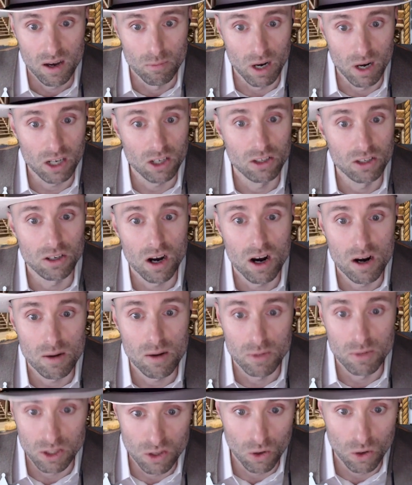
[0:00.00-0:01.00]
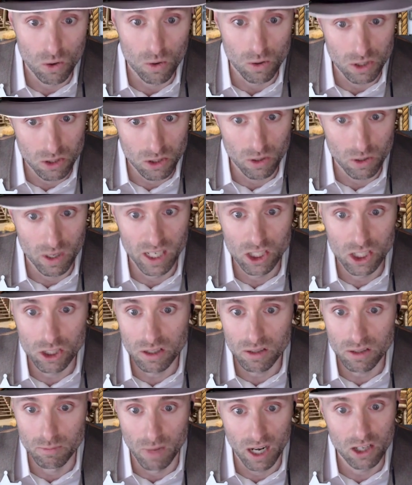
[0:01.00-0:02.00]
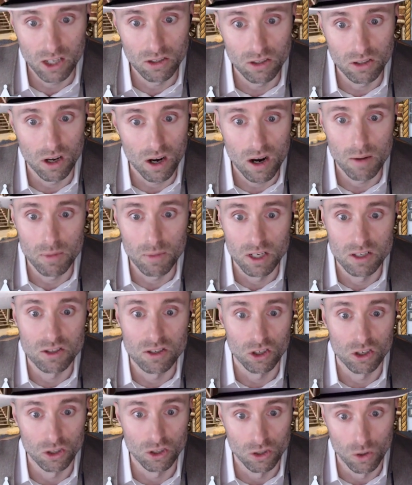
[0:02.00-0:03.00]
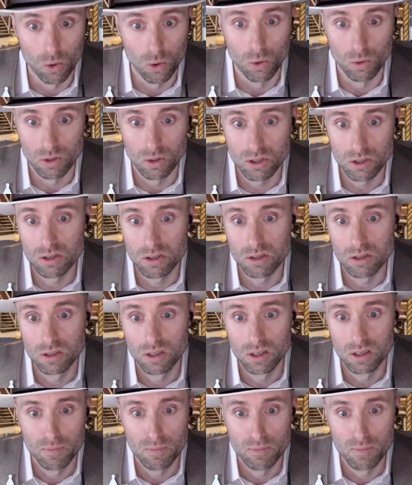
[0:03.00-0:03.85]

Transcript: My good arm is yours, stranger. My good arm is yours.